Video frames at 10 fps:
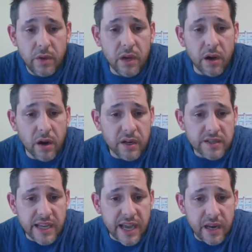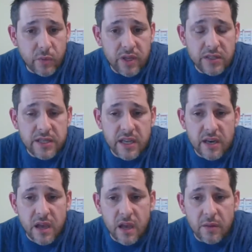We are excited. We
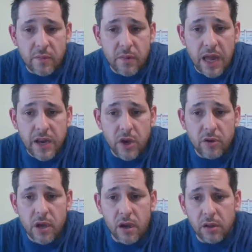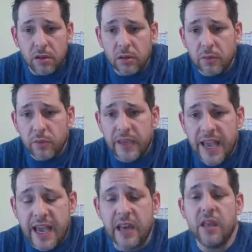did, I know y'all,
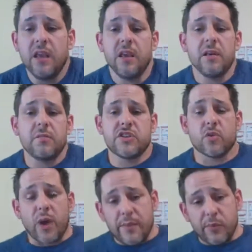we had Mr.